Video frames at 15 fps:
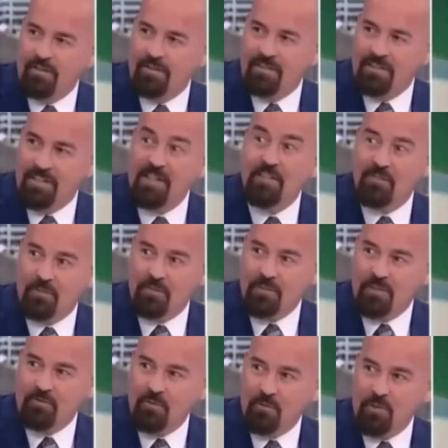the, the
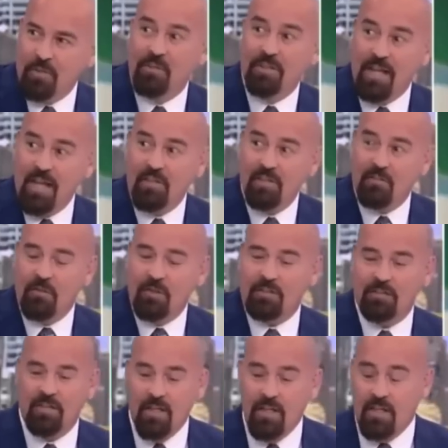industry, if you right. will, and the hedge
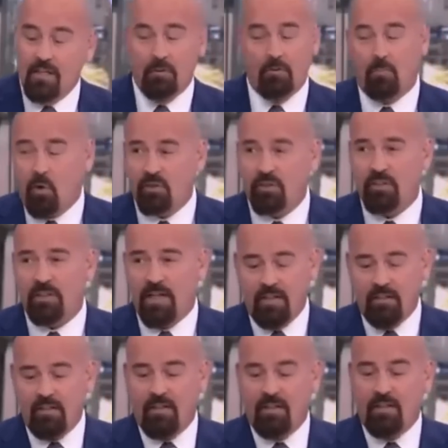funds. And
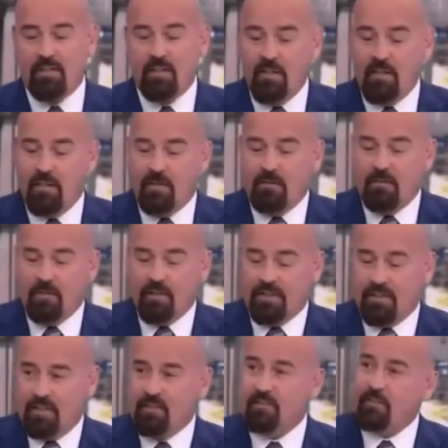personally, I think
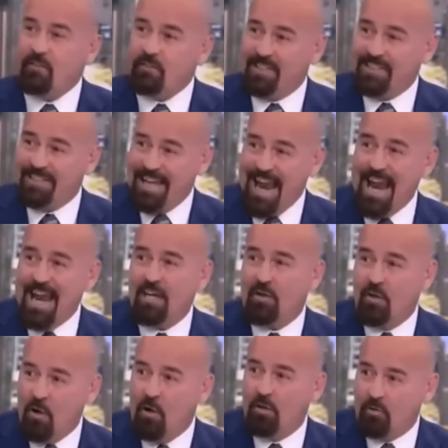the Gensler's
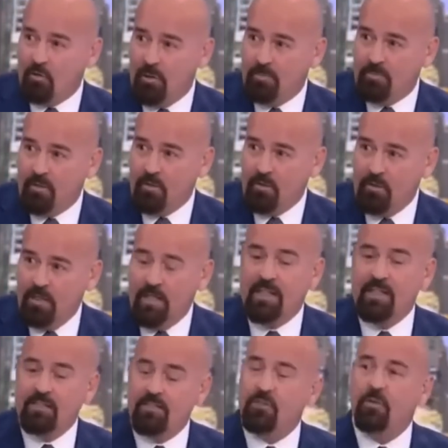attack on
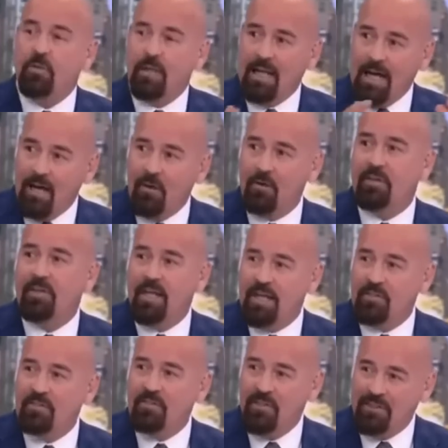crypto is to allow
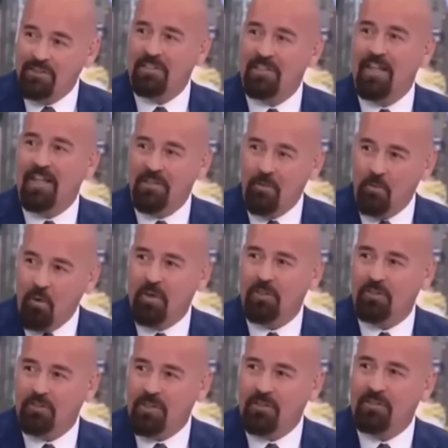the hedge funds and the
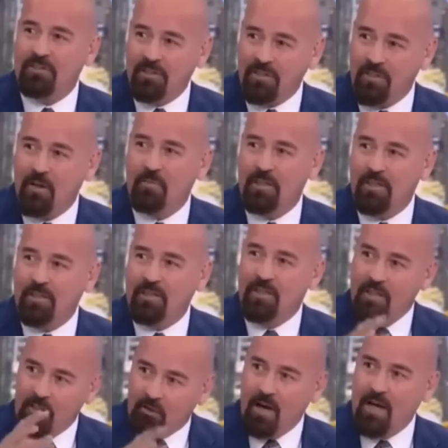Wall Streeters to come
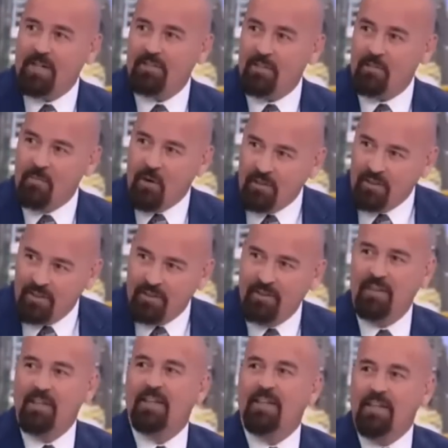in, crash the
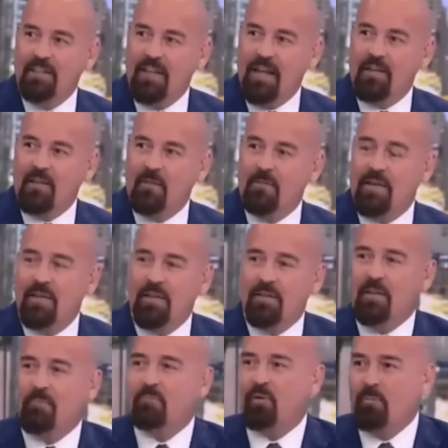market. They come
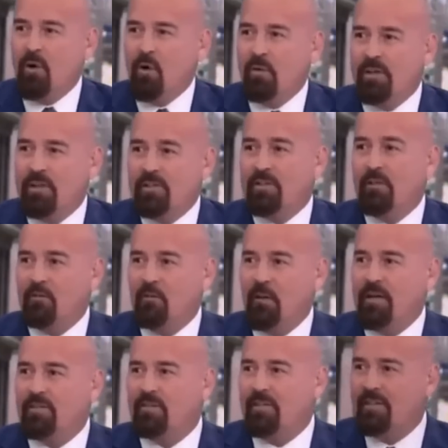in and then by the way, they, they did
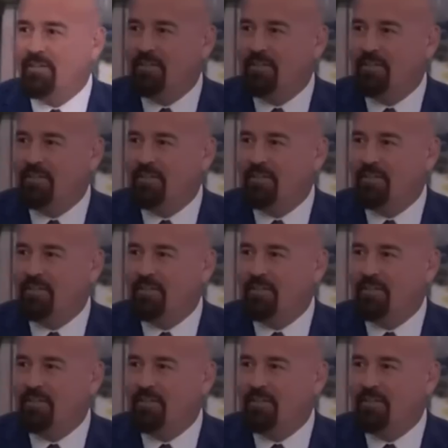that with the